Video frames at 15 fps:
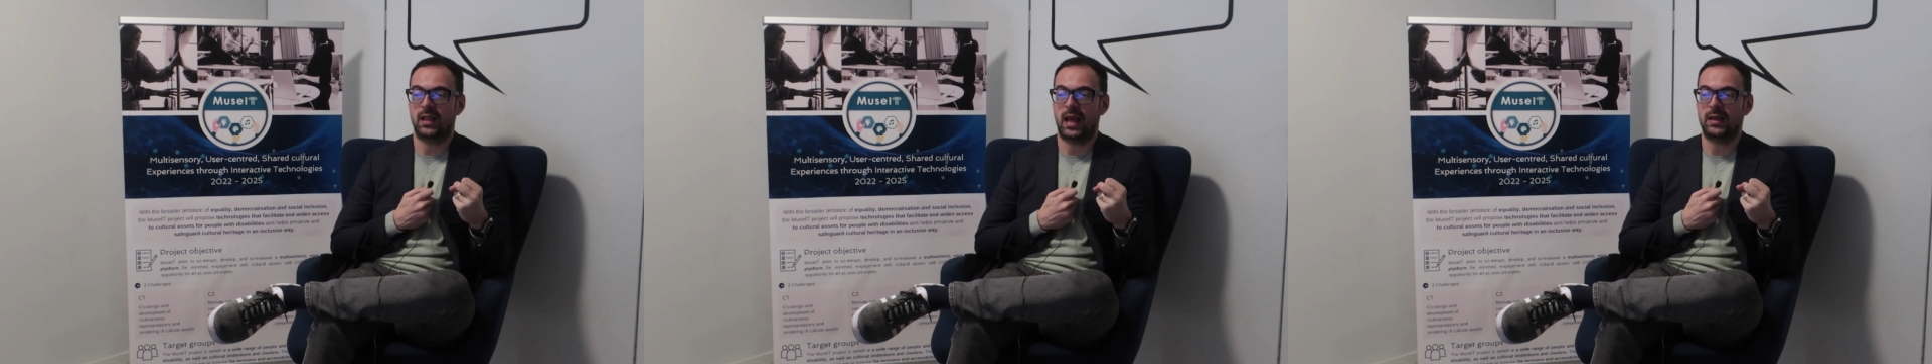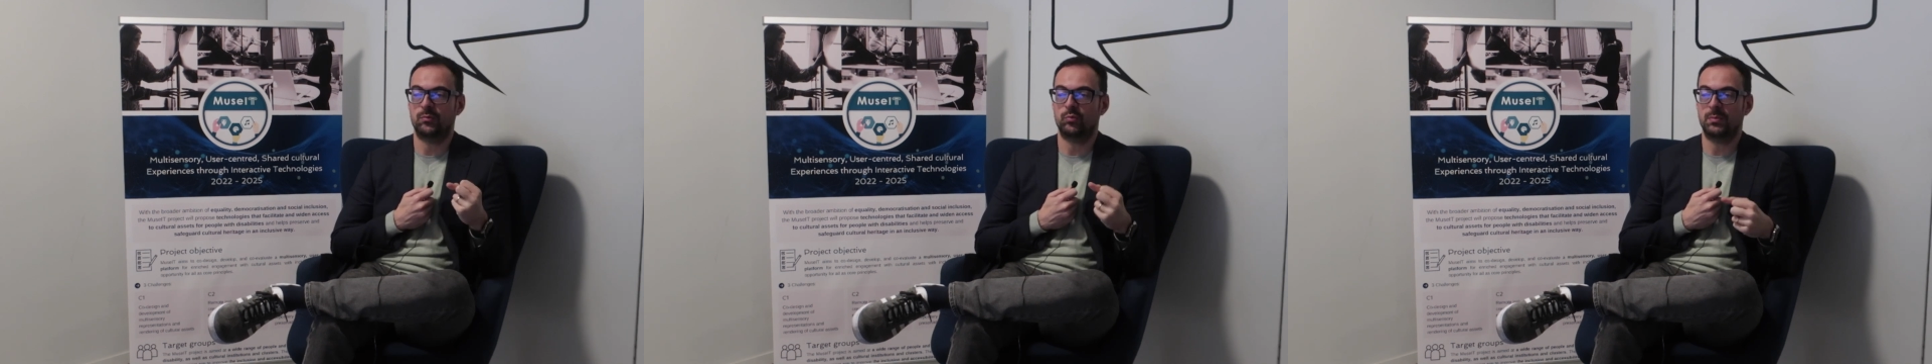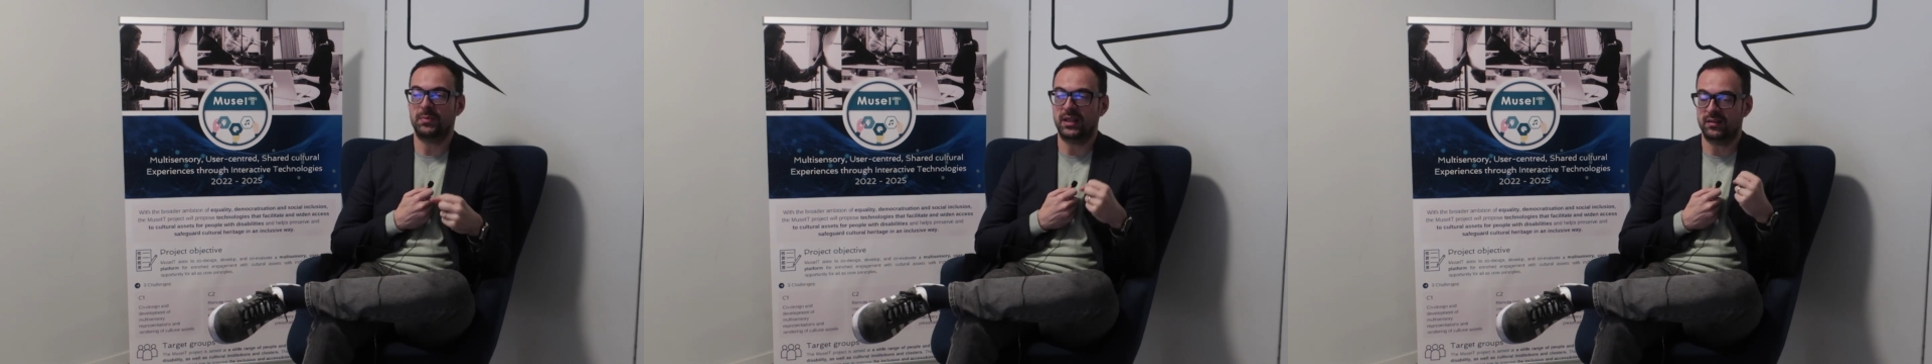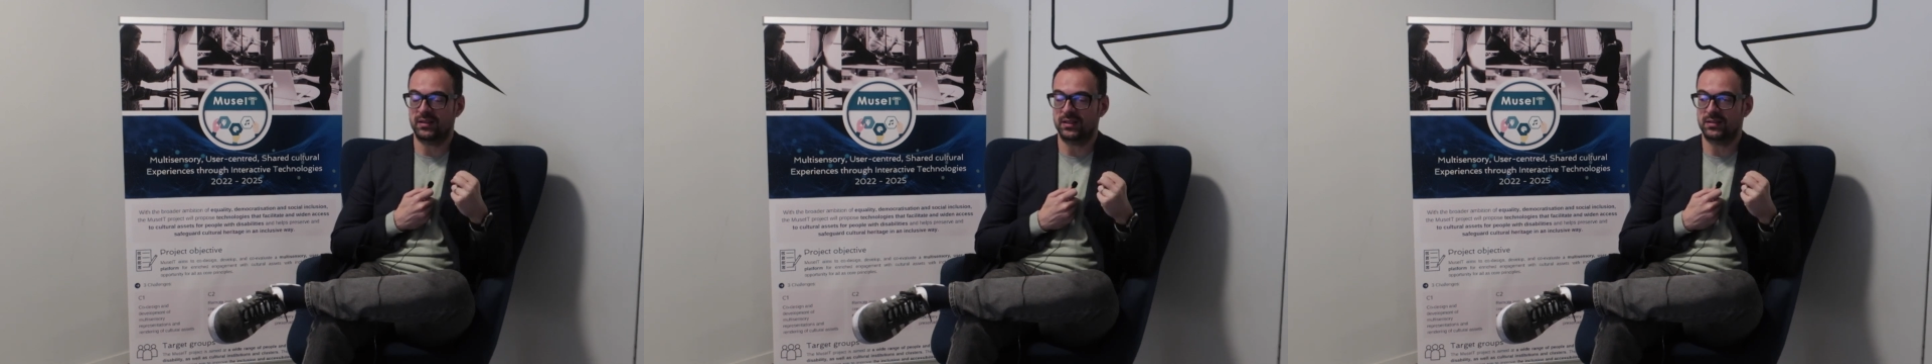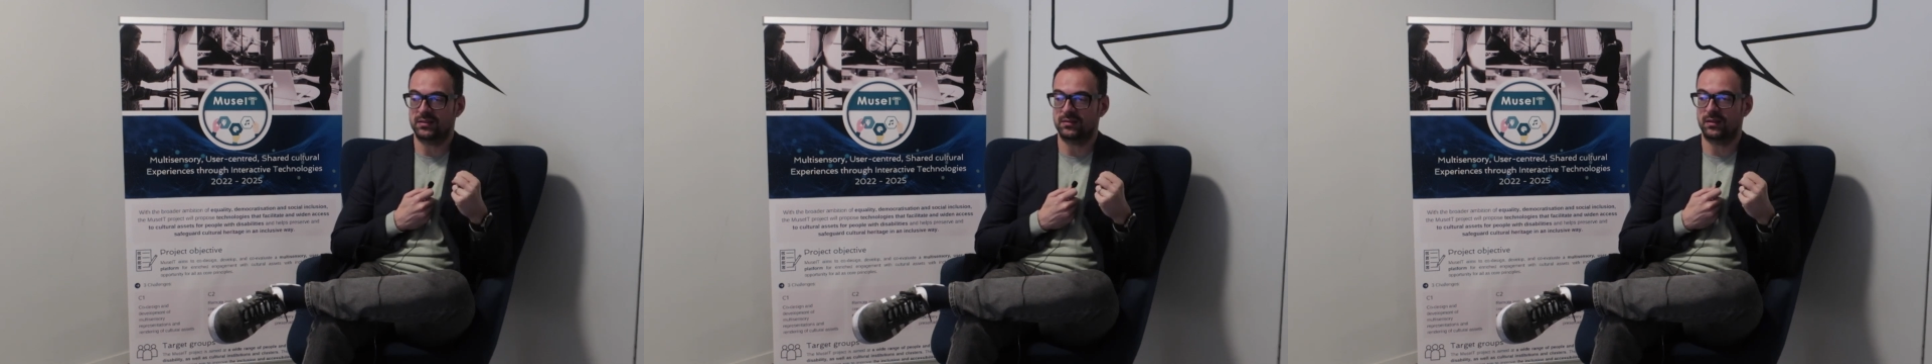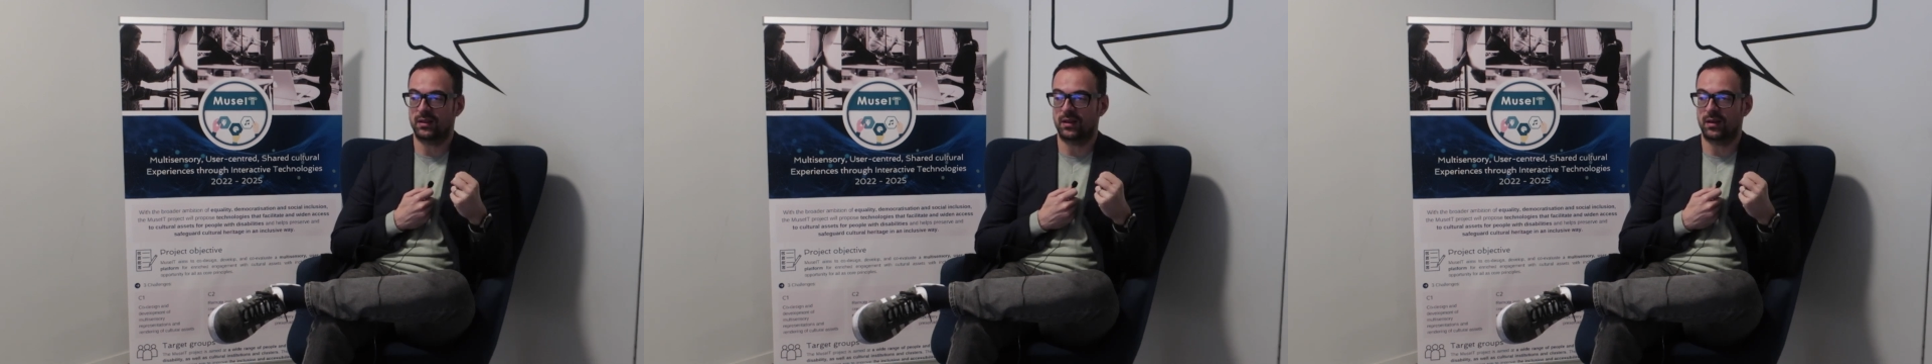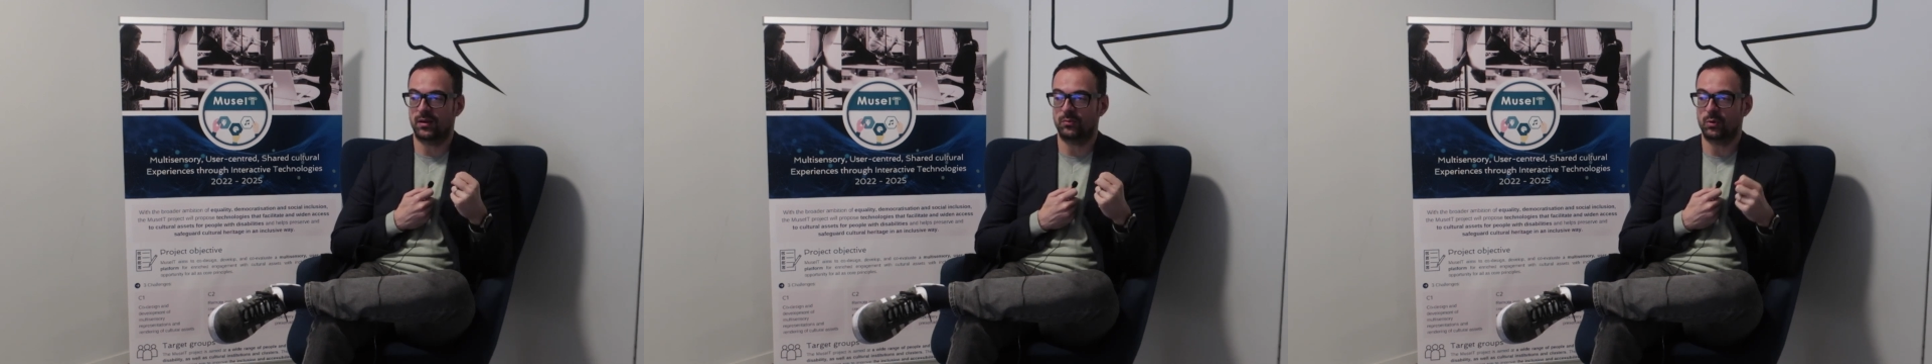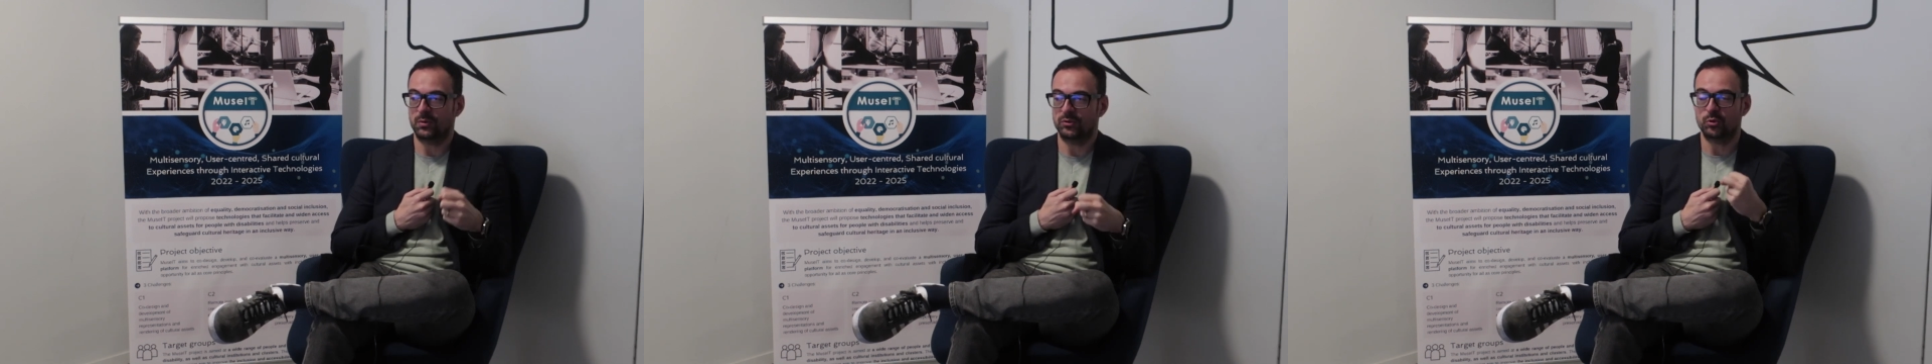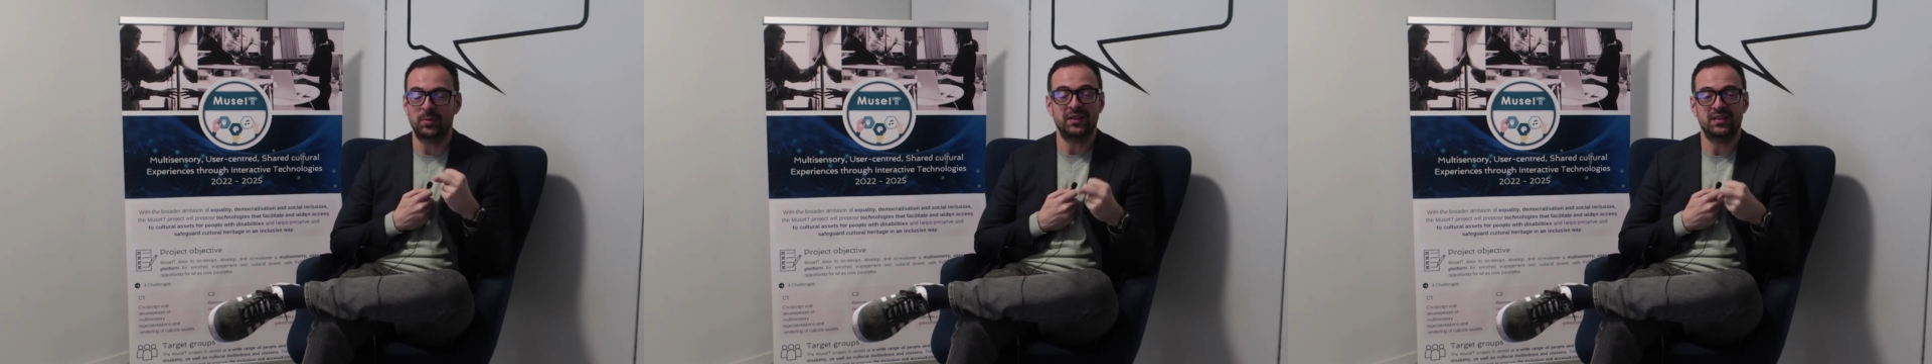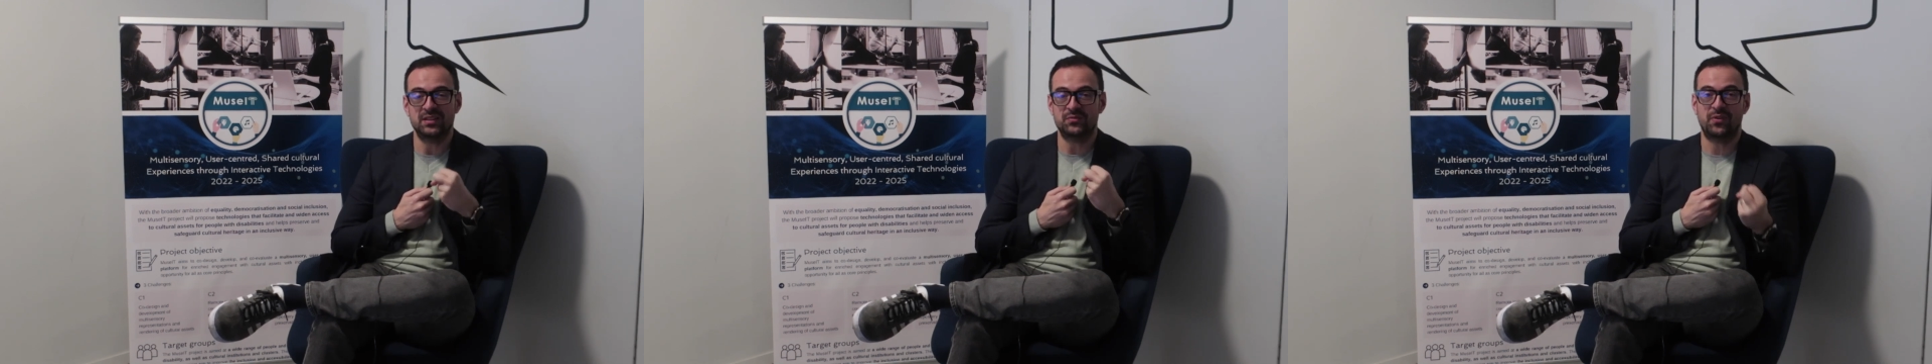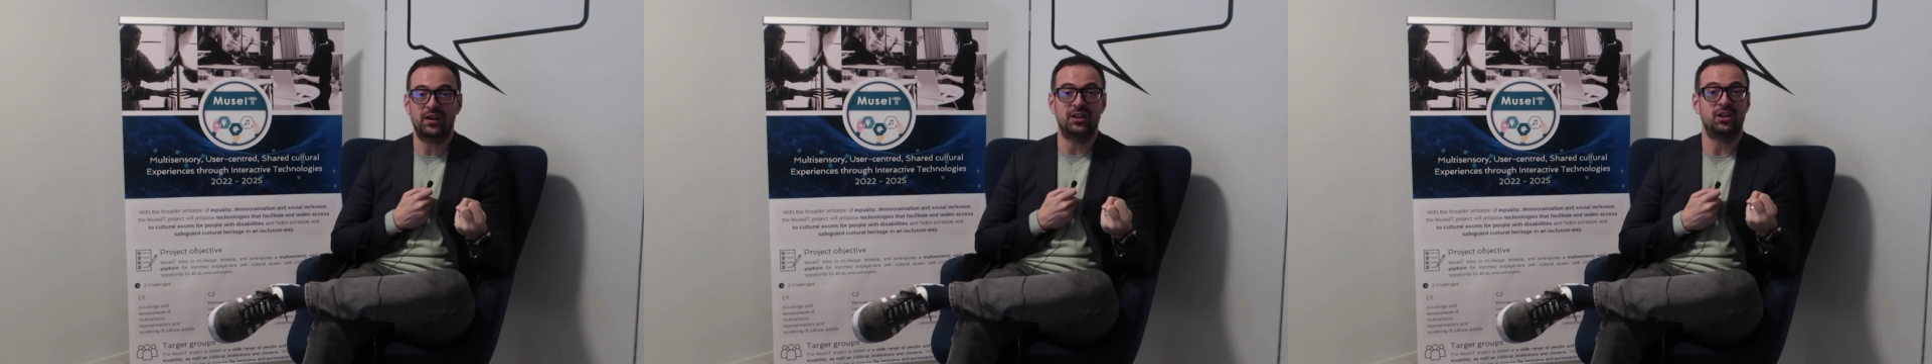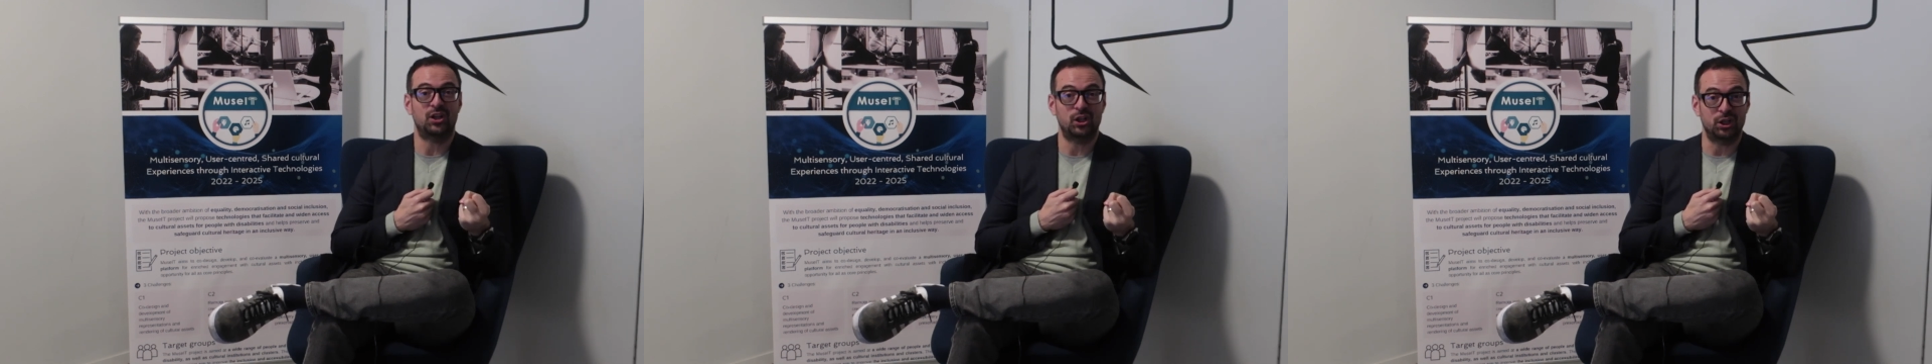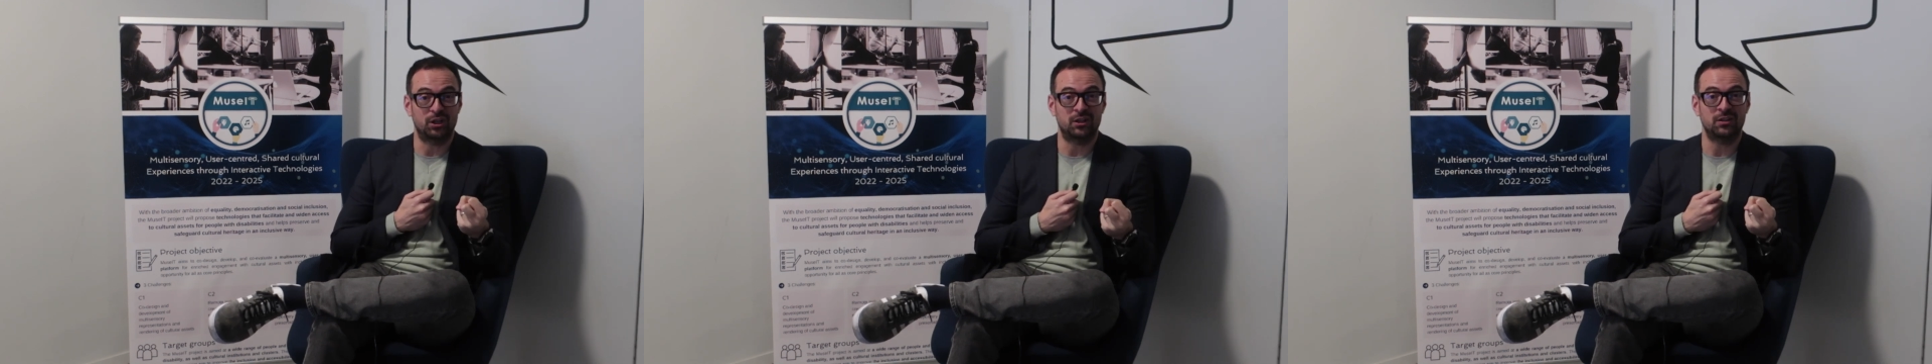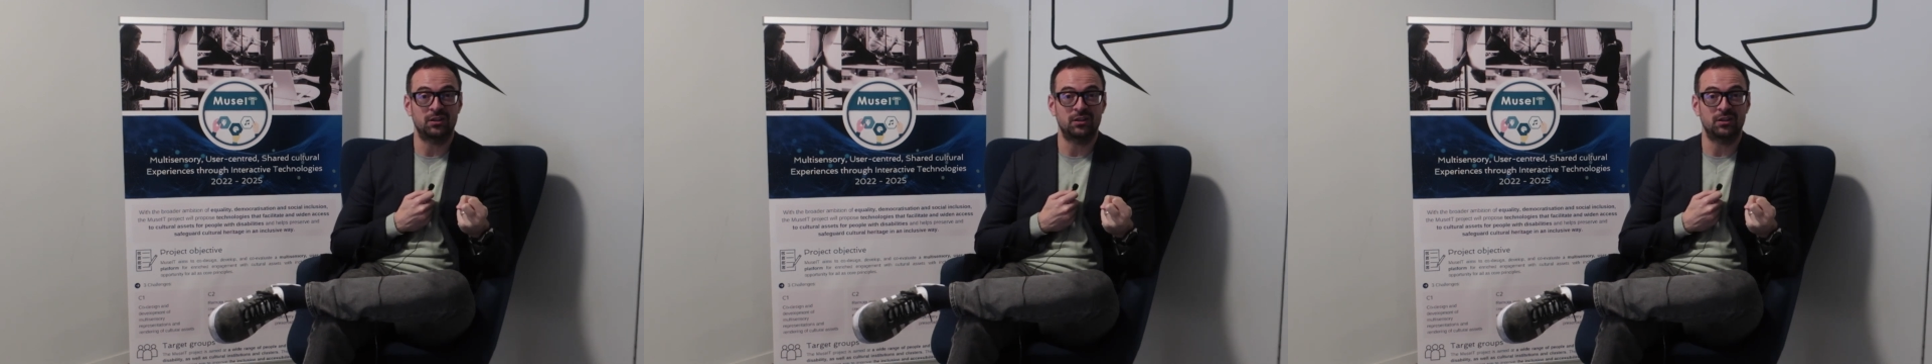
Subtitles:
And we want to make this very clear